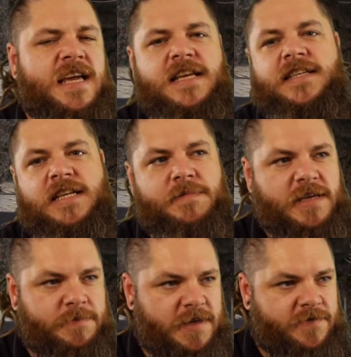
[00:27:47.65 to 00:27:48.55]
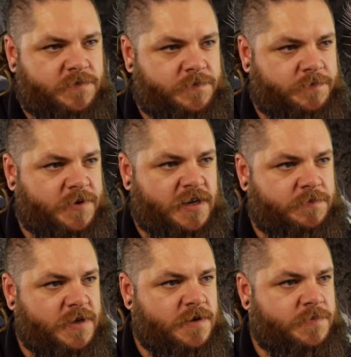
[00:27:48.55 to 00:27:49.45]
it's going to be
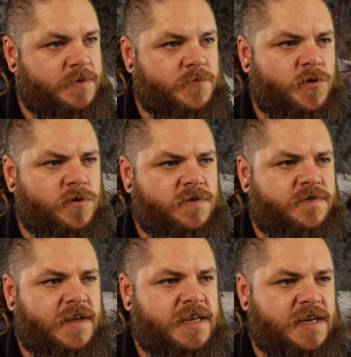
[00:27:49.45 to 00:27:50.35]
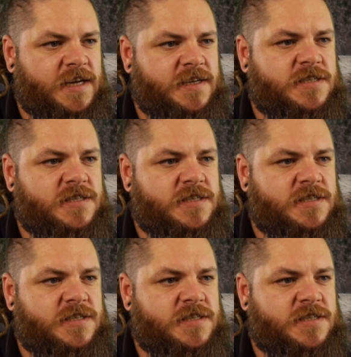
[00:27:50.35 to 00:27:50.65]
a bit more of a